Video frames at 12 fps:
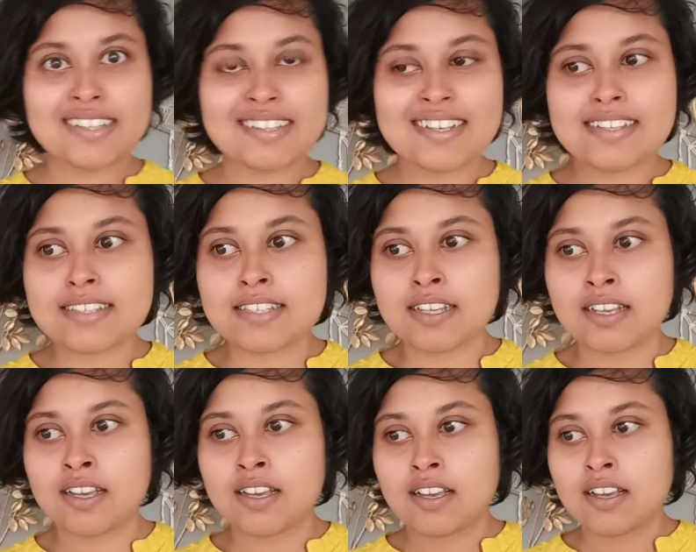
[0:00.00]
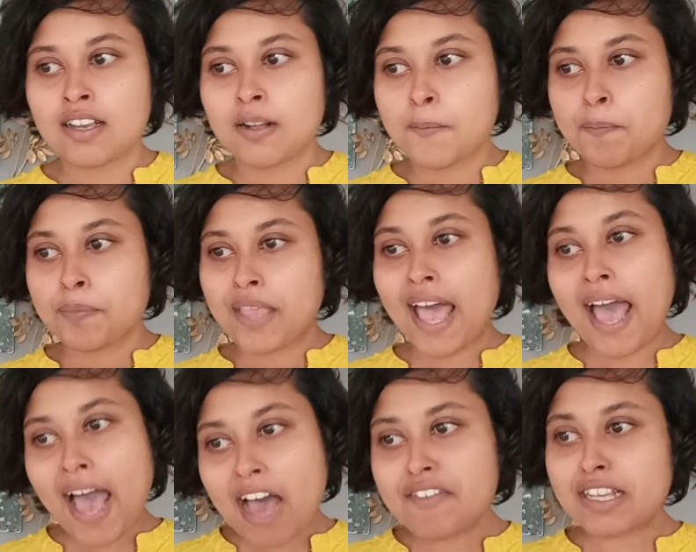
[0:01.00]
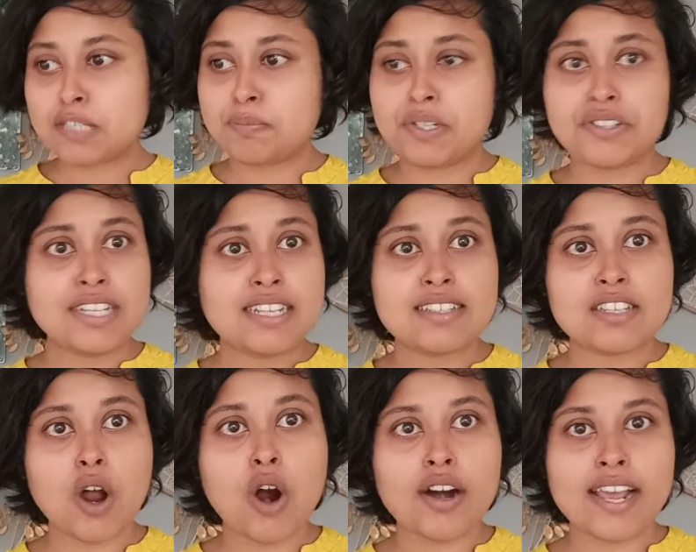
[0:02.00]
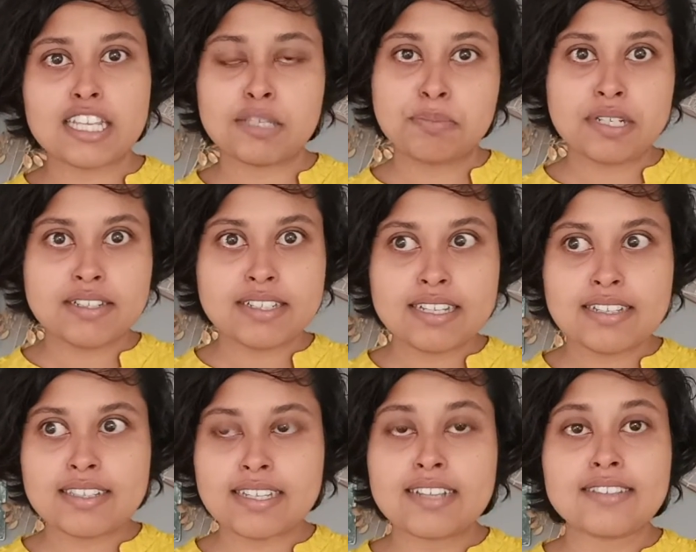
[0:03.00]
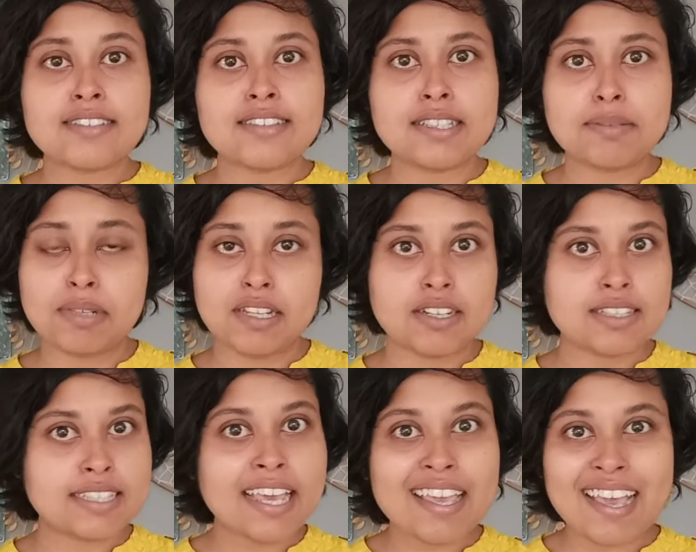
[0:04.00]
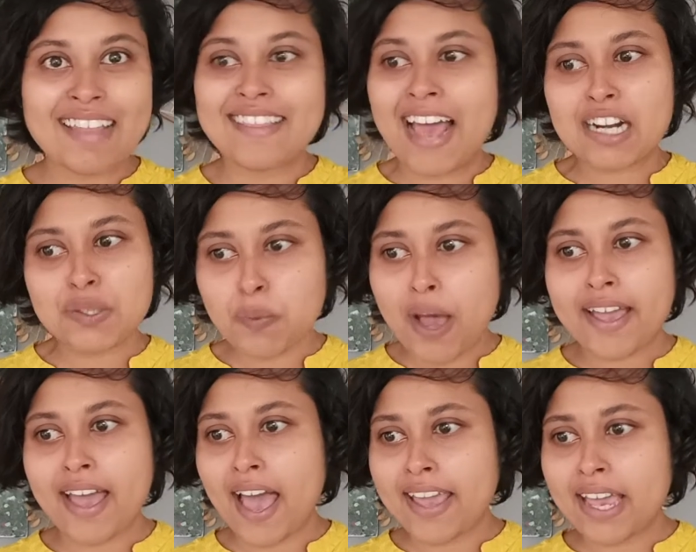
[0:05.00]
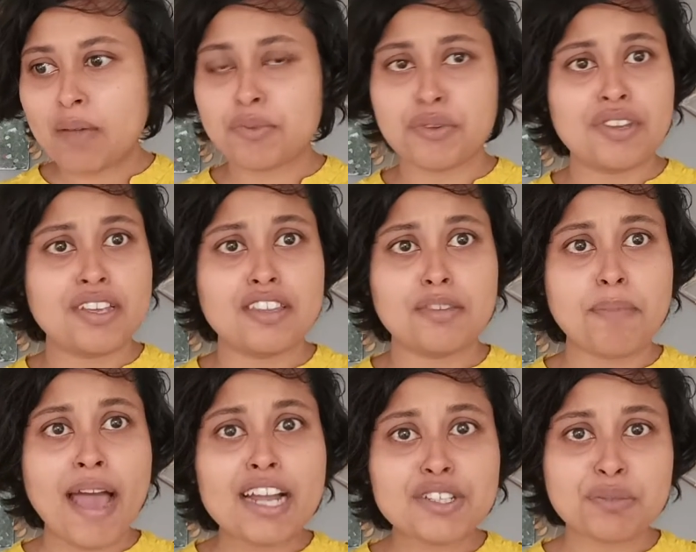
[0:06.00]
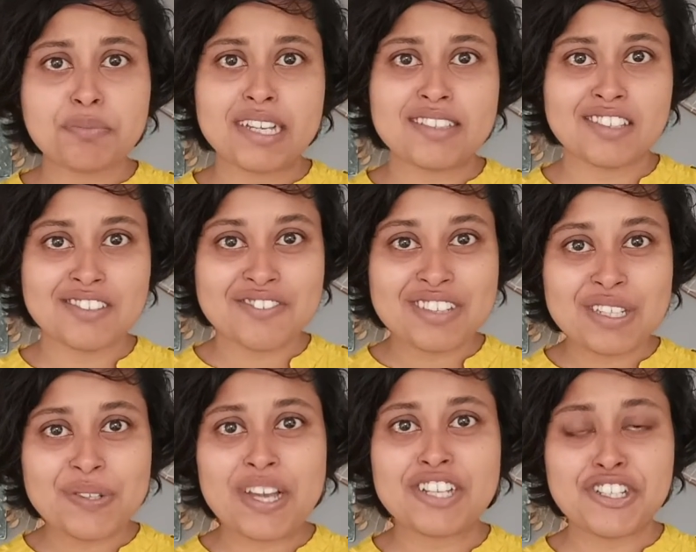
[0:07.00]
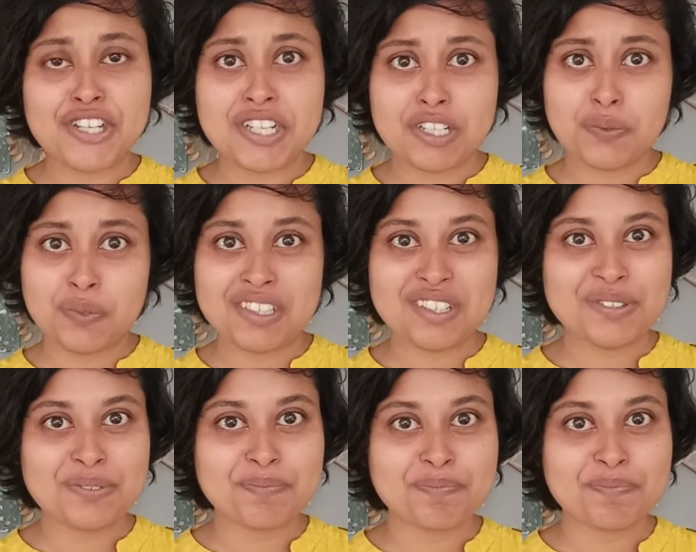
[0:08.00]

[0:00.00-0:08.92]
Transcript: this have experienced or experiencing similar thing, and that's why I am today inspired to make this video and share it with you.